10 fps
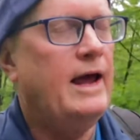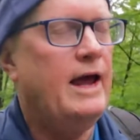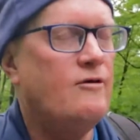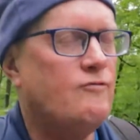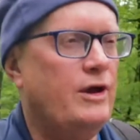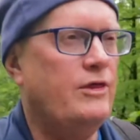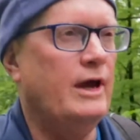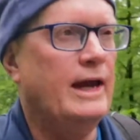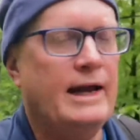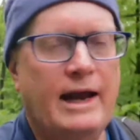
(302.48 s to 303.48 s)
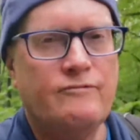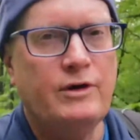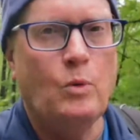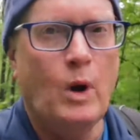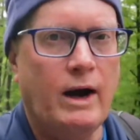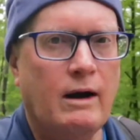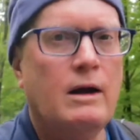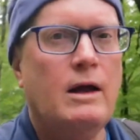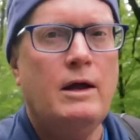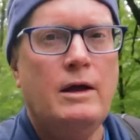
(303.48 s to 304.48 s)
everything and everywhere,
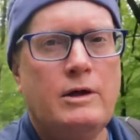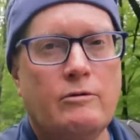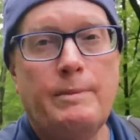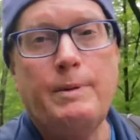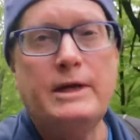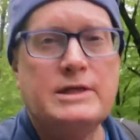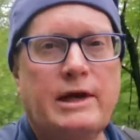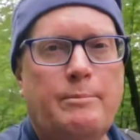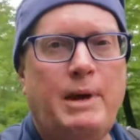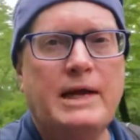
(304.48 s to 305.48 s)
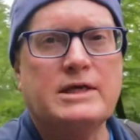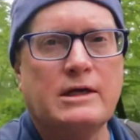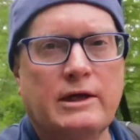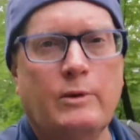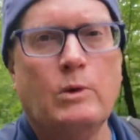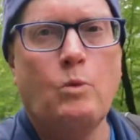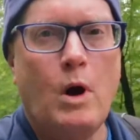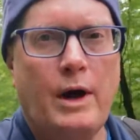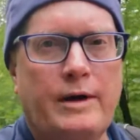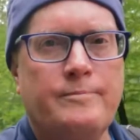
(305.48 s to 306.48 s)
you're replacing it basically with
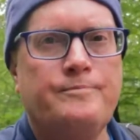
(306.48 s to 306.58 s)
water.